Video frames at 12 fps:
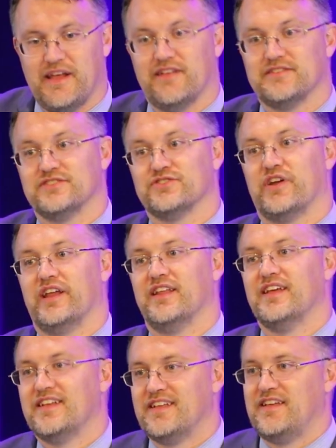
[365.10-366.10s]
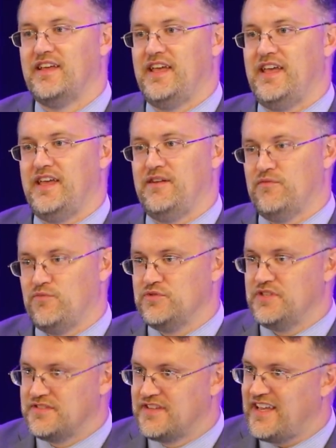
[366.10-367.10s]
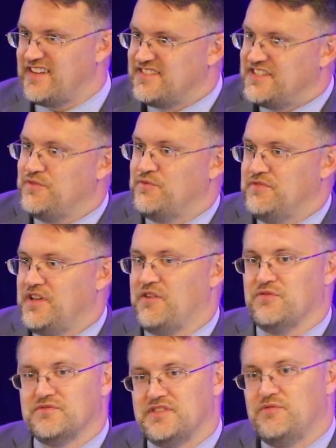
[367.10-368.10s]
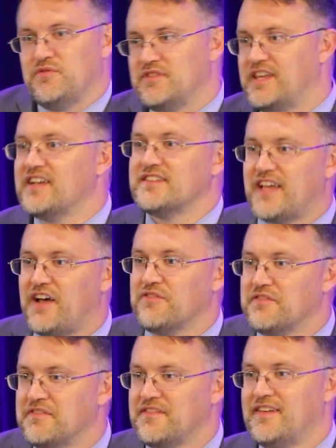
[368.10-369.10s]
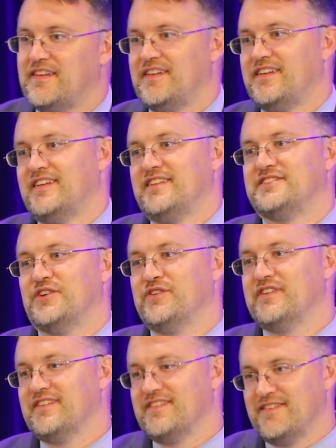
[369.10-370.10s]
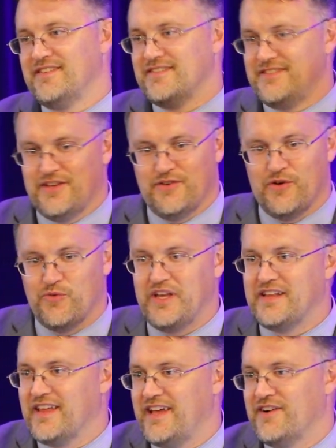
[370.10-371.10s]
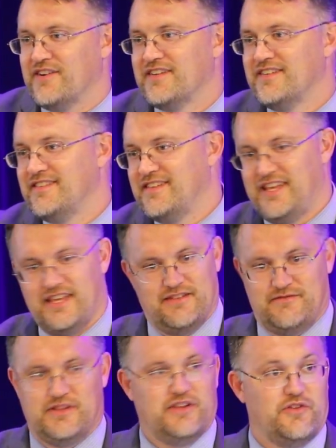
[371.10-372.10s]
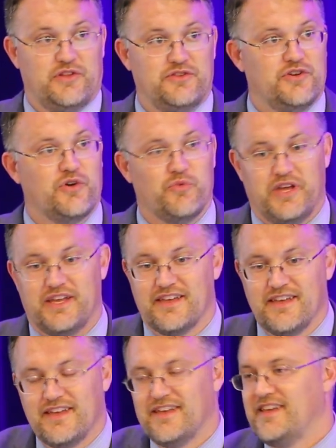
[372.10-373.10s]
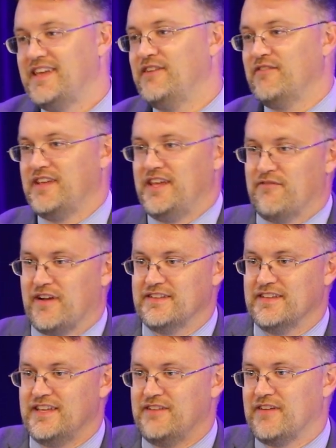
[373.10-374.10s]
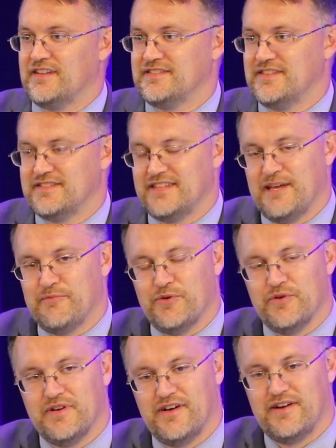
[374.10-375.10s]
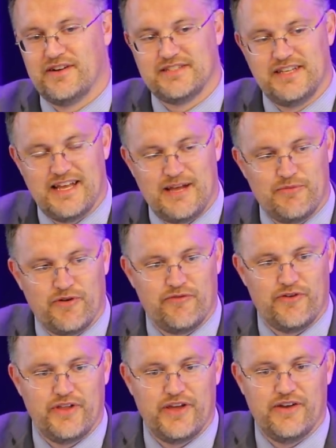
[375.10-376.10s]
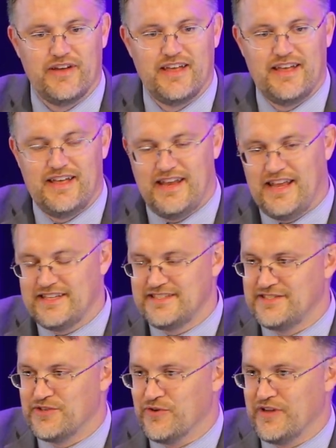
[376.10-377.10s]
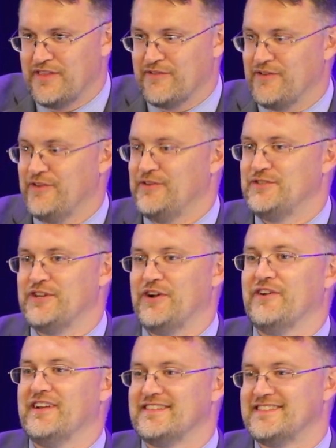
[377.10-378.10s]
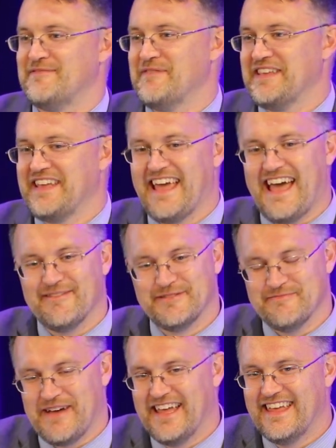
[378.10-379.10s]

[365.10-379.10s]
analysis on it, and we'll just kind of see what kicks out. So, a week later, it only took a week. He runs this sample on our C&I portfolio, and as he's going through and showing us some of the gaps,